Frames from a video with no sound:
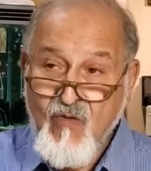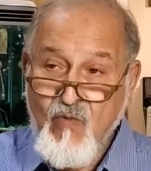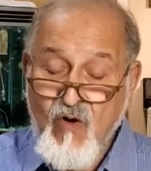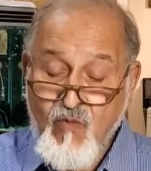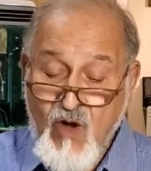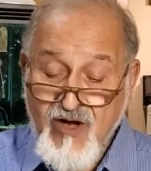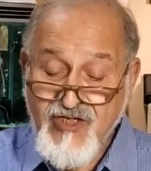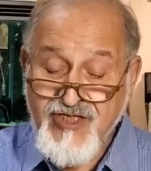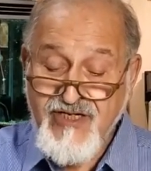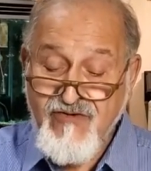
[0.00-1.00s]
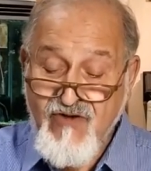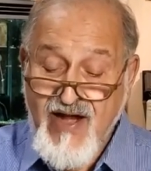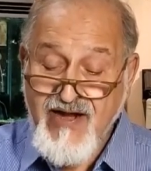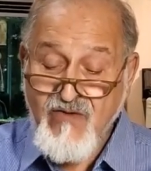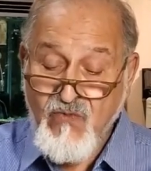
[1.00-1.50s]
were washed in
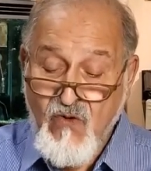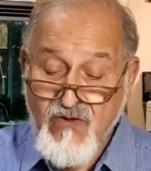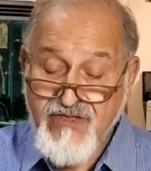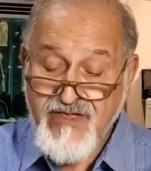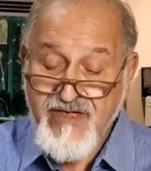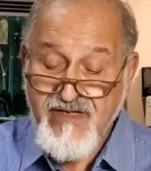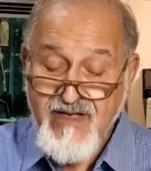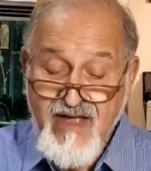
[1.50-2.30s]
running water